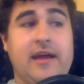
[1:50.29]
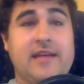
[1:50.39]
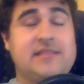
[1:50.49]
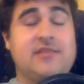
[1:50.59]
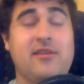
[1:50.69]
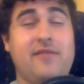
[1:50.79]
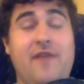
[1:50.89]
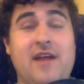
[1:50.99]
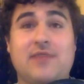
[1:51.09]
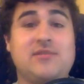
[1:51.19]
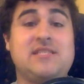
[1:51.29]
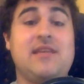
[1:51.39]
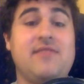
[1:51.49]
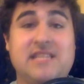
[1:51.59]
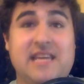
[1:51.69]
considering the fact I was
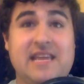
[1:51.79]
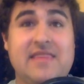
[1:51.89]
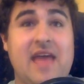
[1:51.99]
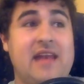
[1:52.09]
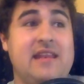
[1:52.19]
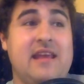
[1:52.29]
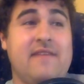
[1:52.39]
17 then,